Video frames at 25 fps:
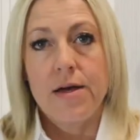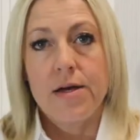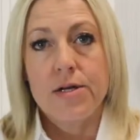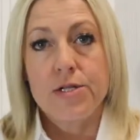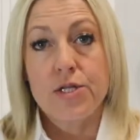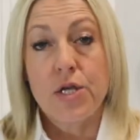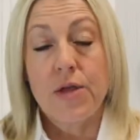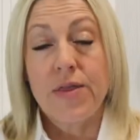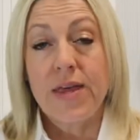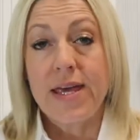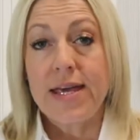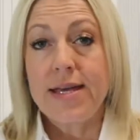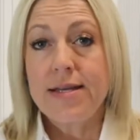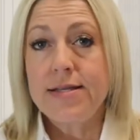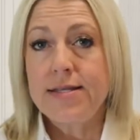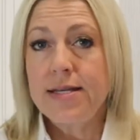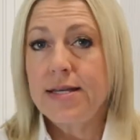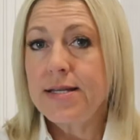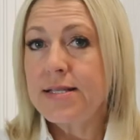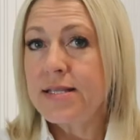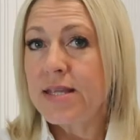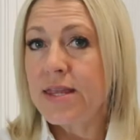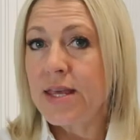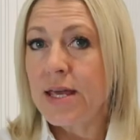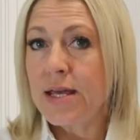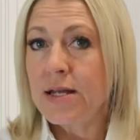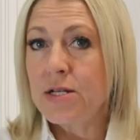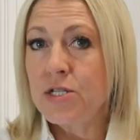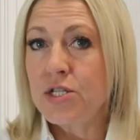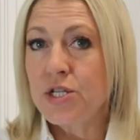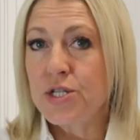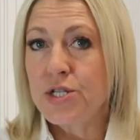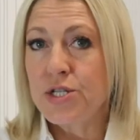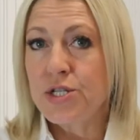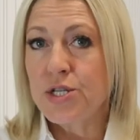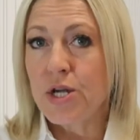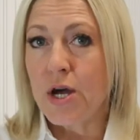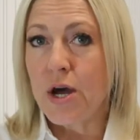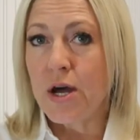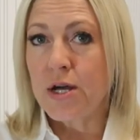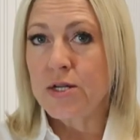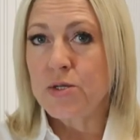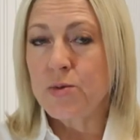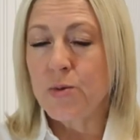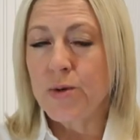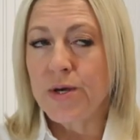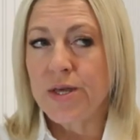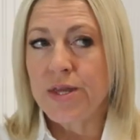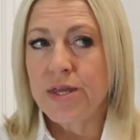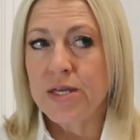So the easiest thing to
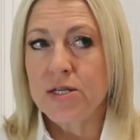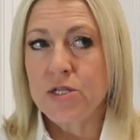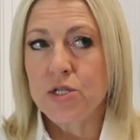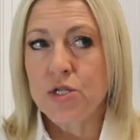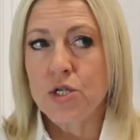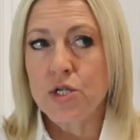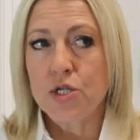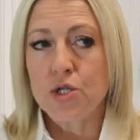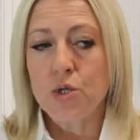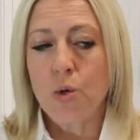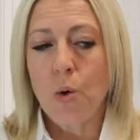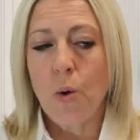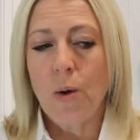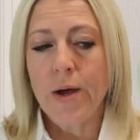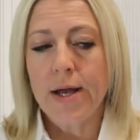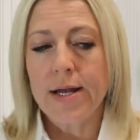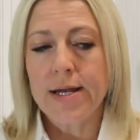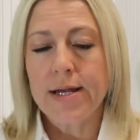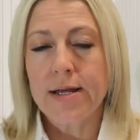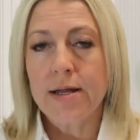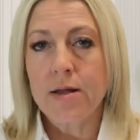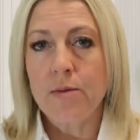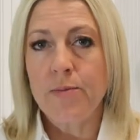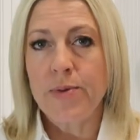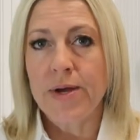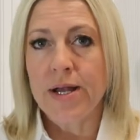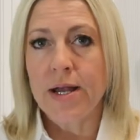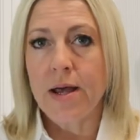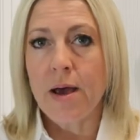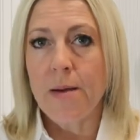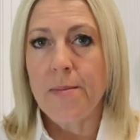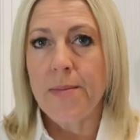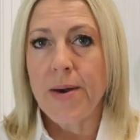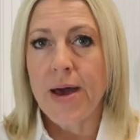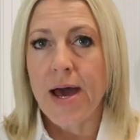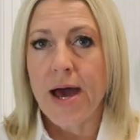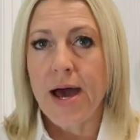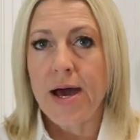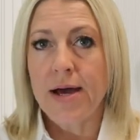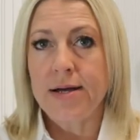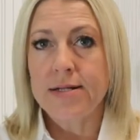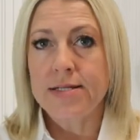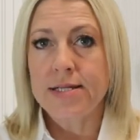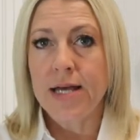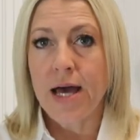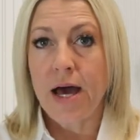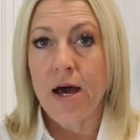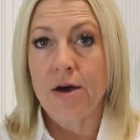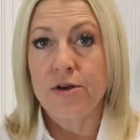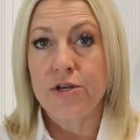start with is to talk a little bit
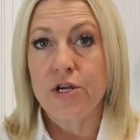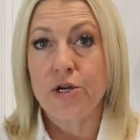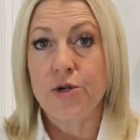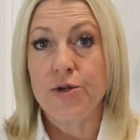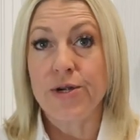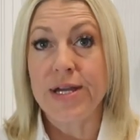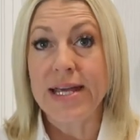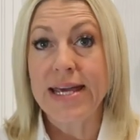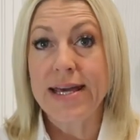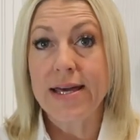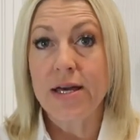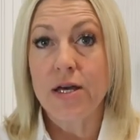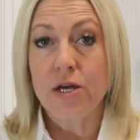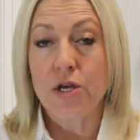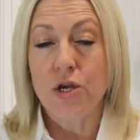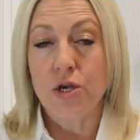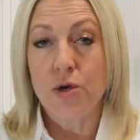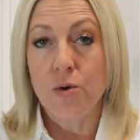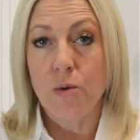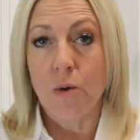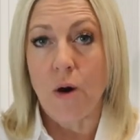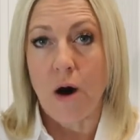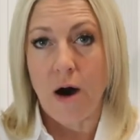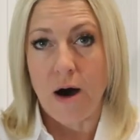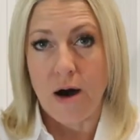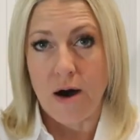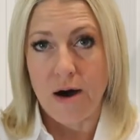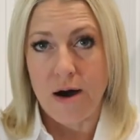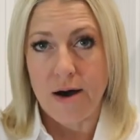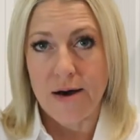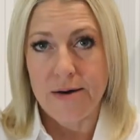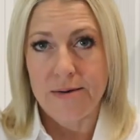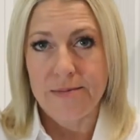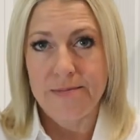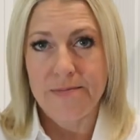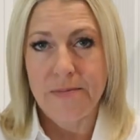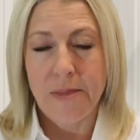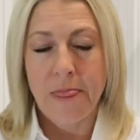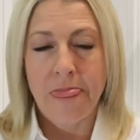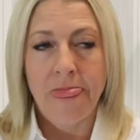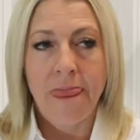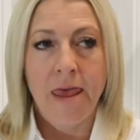about how unique you are.